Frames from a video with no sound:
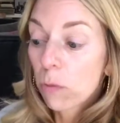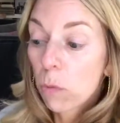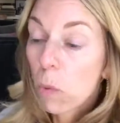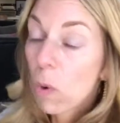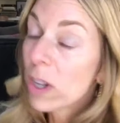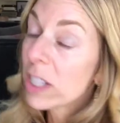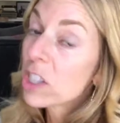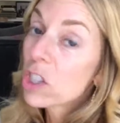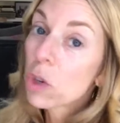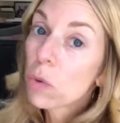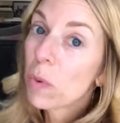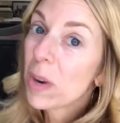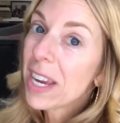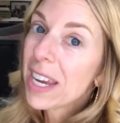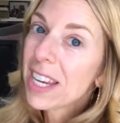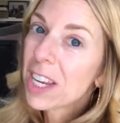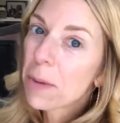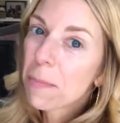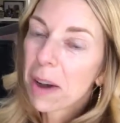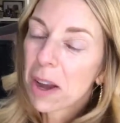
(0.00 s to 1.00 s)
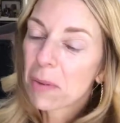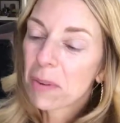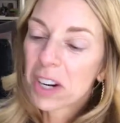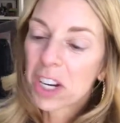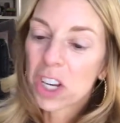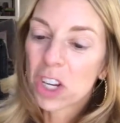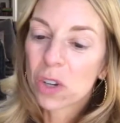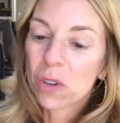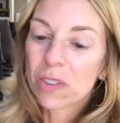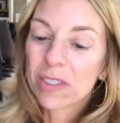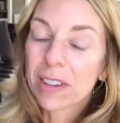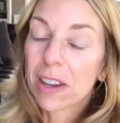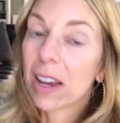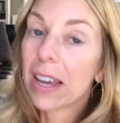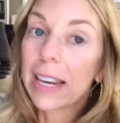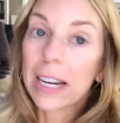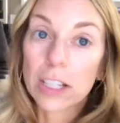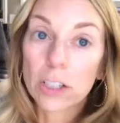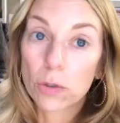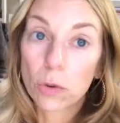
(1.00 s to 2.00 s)
Once a week, you might want to use
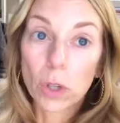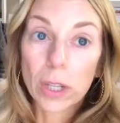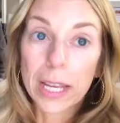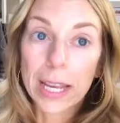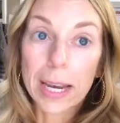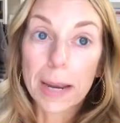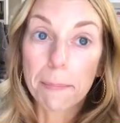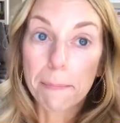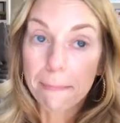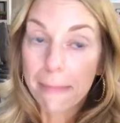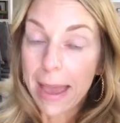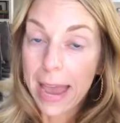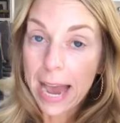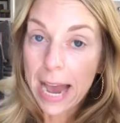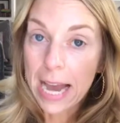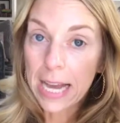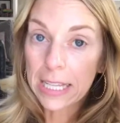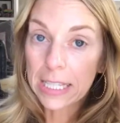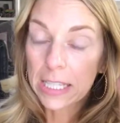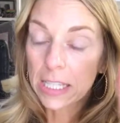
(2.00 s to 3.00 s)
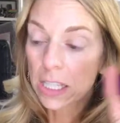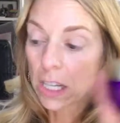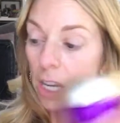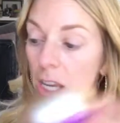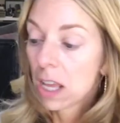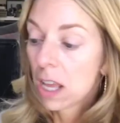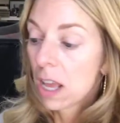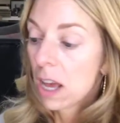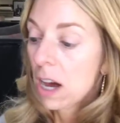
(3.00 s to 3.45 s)
an exfoliating mask.